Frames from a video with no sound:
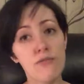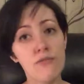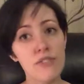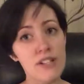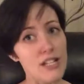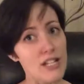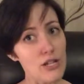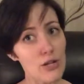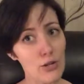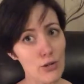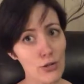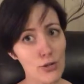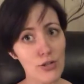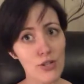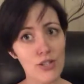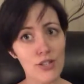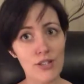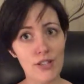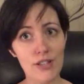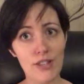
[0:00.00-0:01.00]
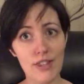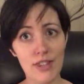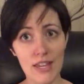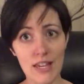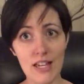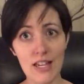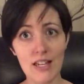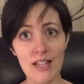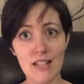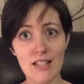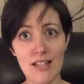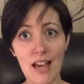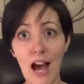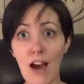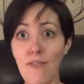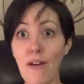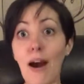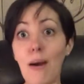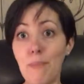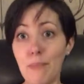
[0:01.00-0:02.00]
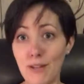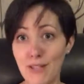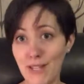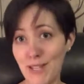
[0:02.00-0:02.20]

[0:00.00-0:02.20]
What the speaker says: a really good thing to have happen